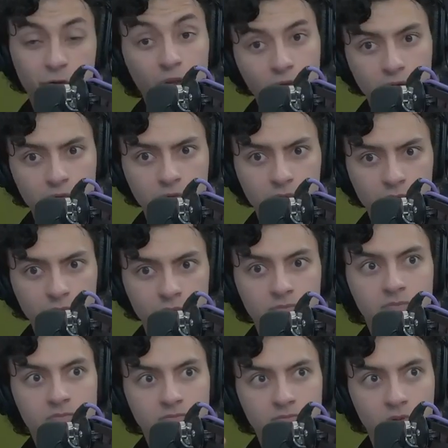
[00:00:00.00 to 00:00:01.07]
you
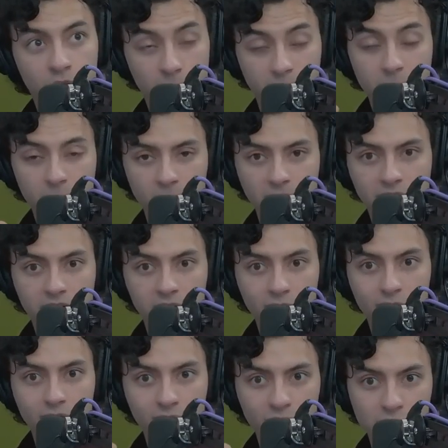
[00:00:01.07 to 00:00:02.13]
or people like you
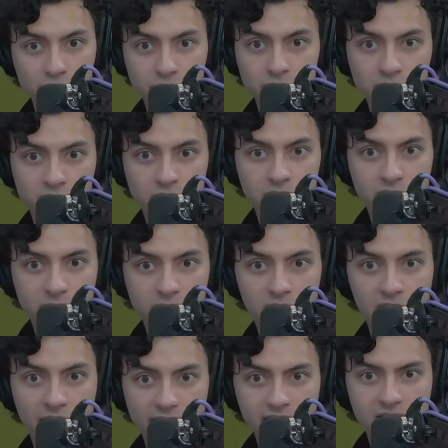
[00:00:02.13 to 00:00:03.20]
to lose
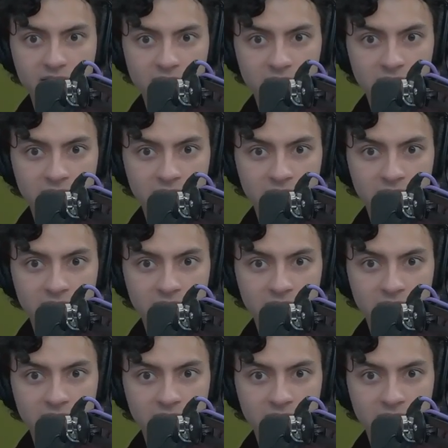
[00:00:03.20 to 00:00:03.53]
clients?